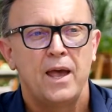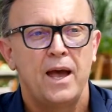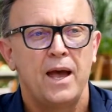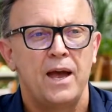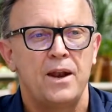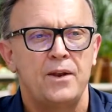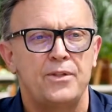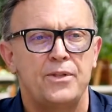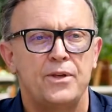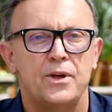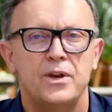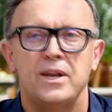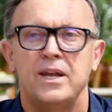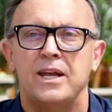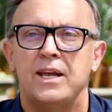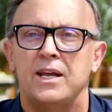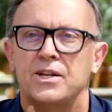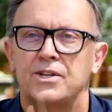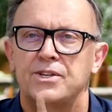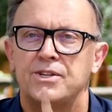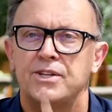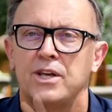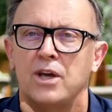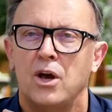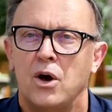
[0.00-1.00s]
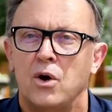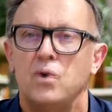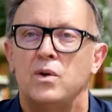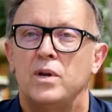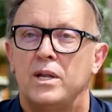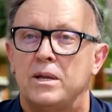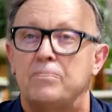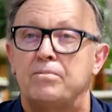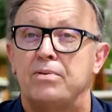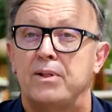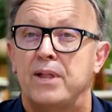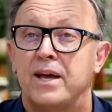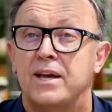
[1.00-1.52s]
and that it's the
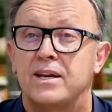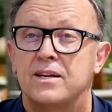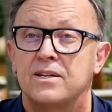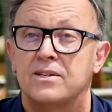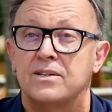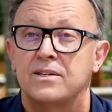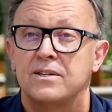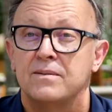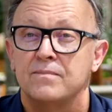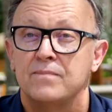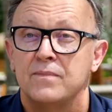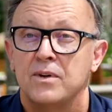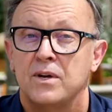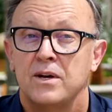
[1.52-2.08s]
only place